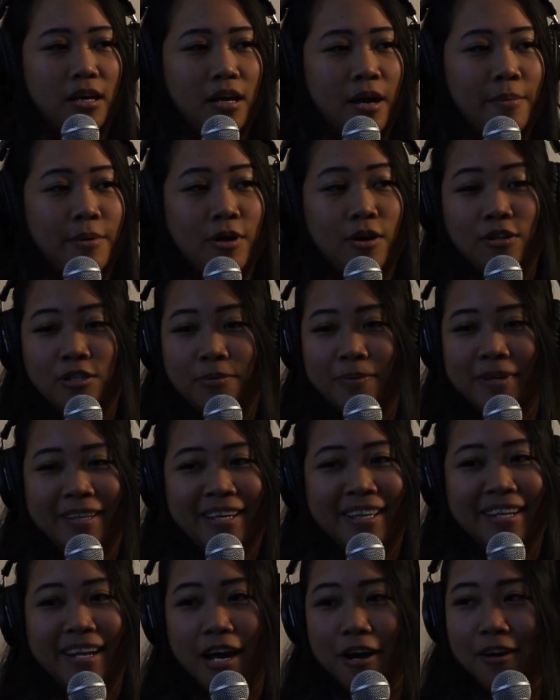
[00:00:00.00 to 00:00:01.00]
I mean,
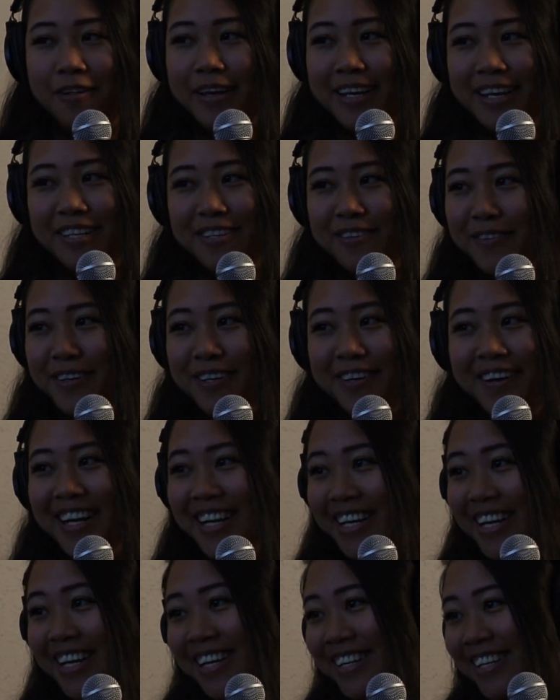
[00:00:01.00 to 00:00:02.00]
ultimately now, like, I don't
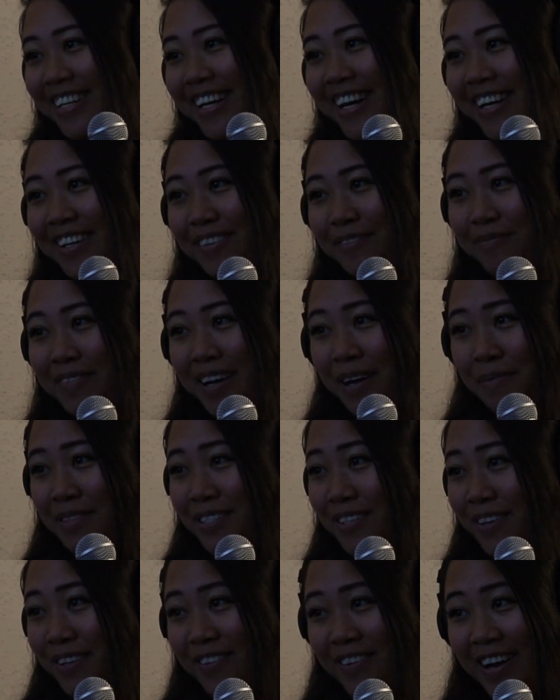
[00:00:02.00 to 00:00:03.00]
regret it. I'm
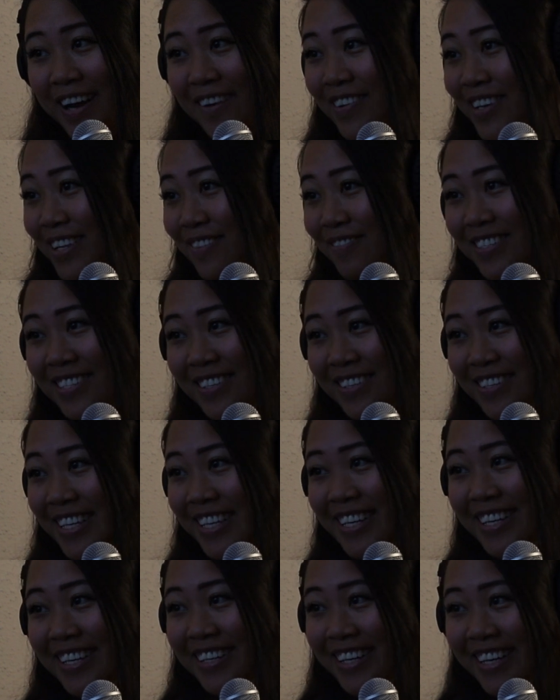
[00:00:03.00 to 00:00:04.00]
still thriving. I'm still
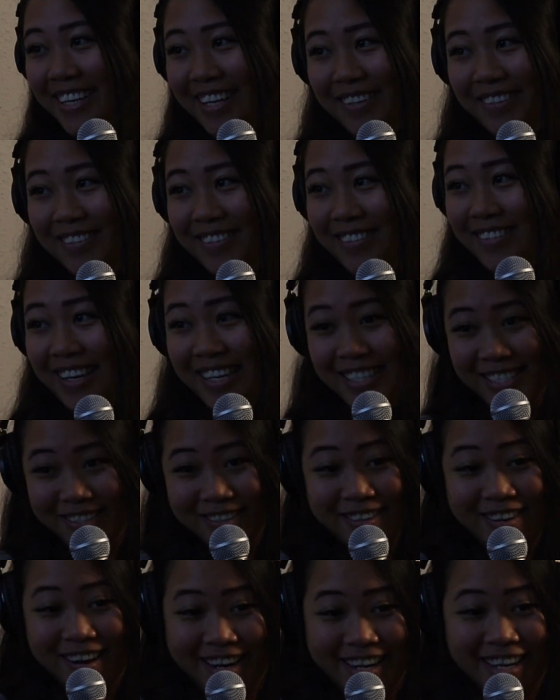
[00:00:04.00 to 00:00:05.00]
here. Like I
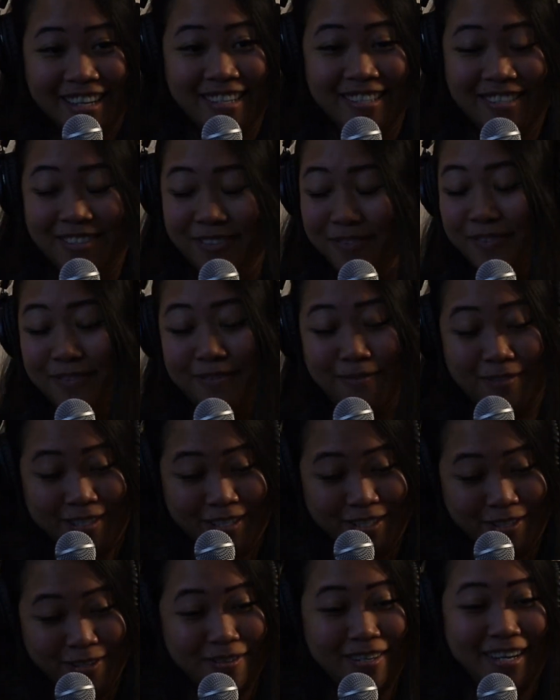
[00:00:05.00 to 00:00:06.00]
still got in
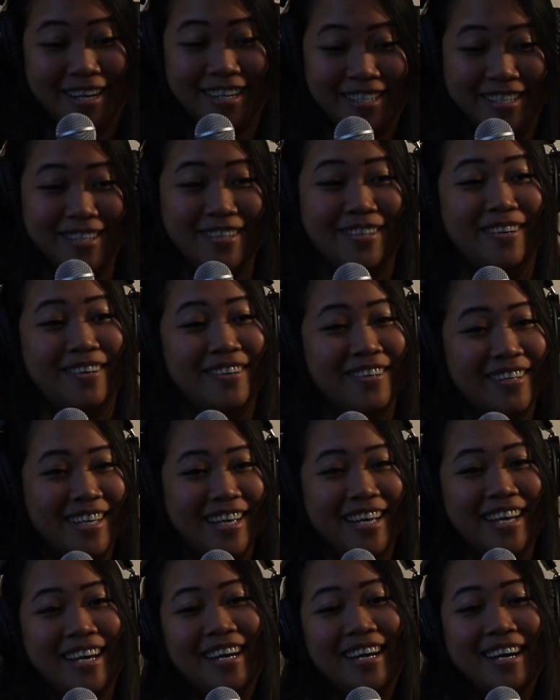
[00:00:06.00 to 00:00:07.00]
to do what I do.
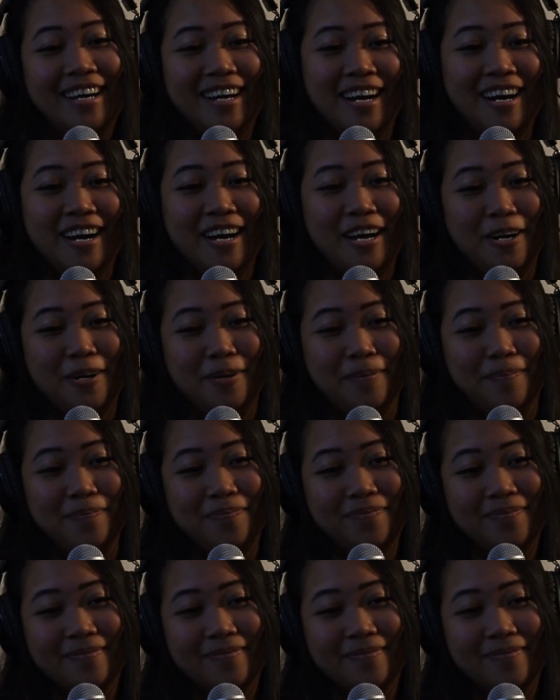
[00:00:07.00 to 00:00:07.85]
Yeah.